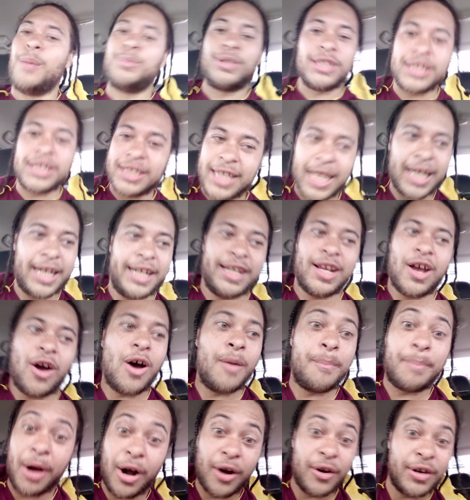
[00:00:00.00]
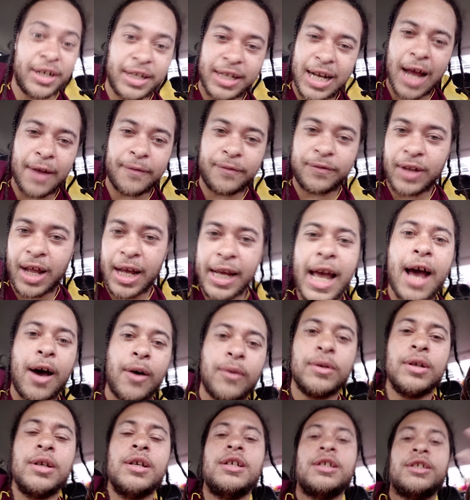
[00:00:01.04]
I'm just kidding, y'all. Bird did not fly
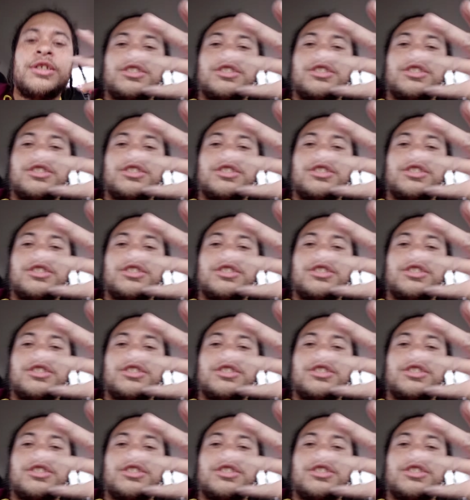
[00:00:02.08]
out.